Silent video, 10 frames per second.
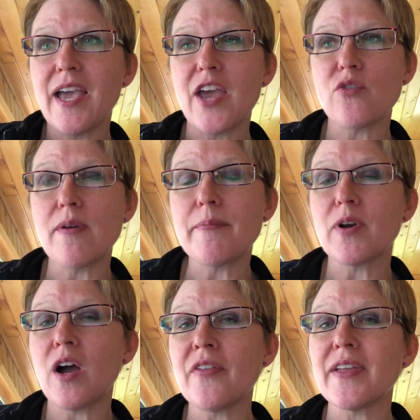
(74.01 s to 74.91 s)
and
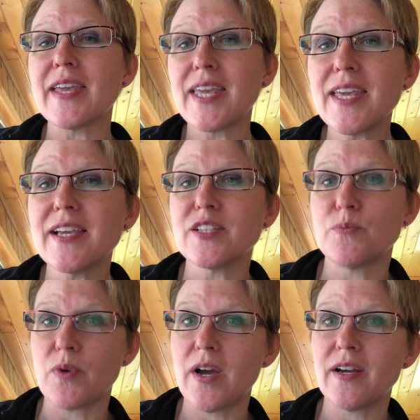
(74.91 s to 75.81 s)
remember all that He has
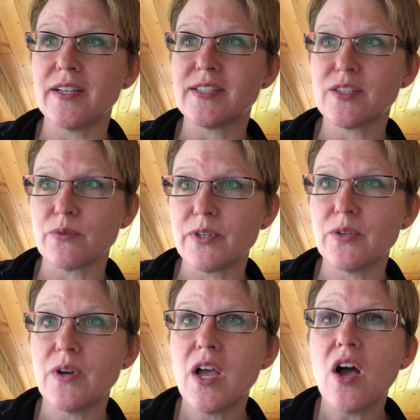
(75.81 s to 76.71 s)
brought us through,